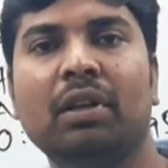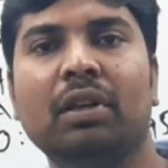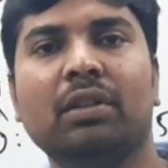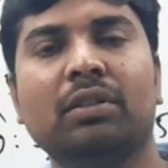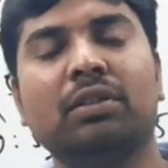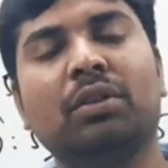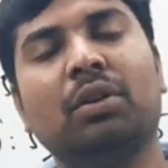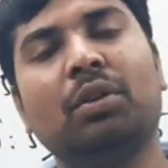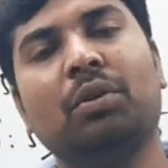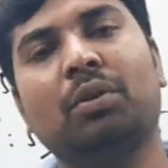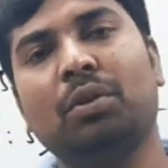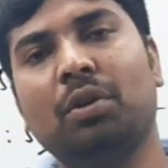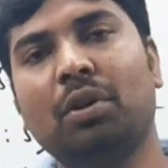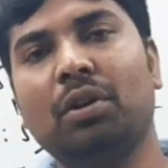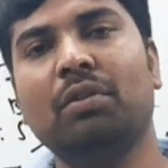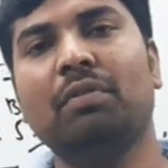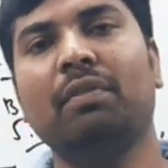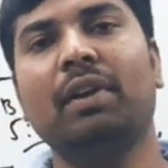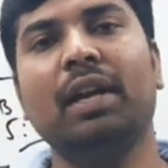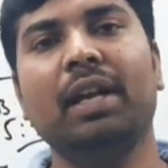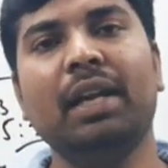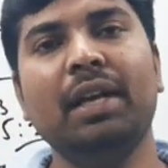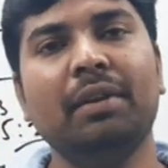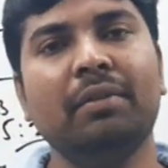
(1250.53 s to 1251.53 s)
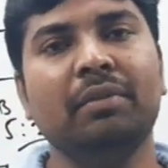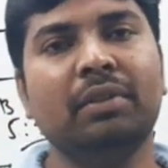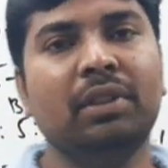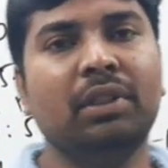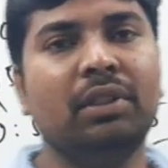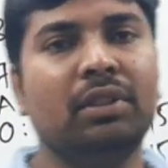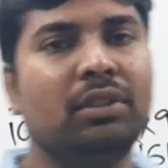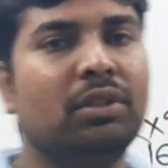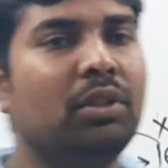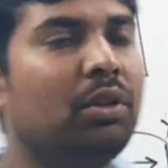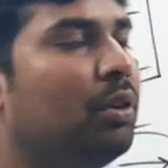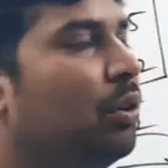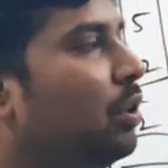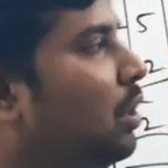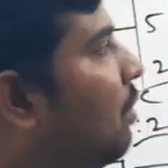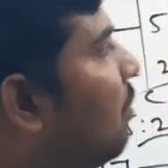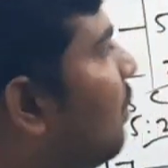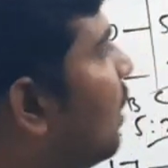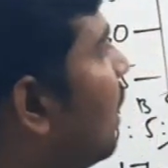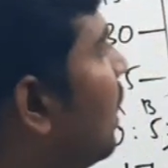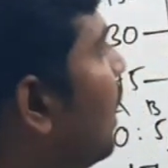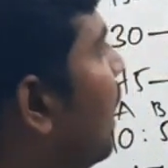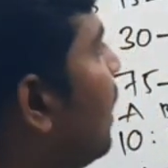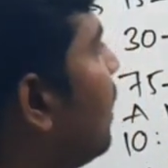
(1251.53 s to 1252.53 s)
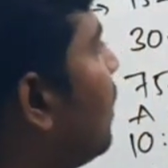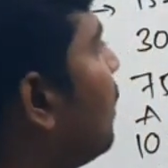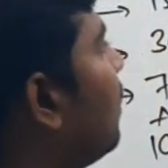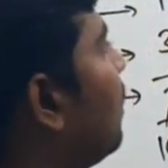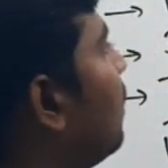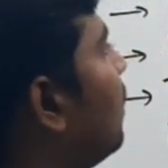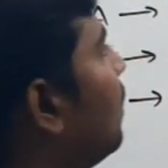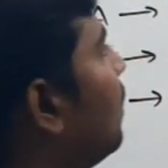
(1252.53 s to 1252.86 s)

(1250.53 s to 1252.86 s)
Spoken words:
So don't worry. So you will get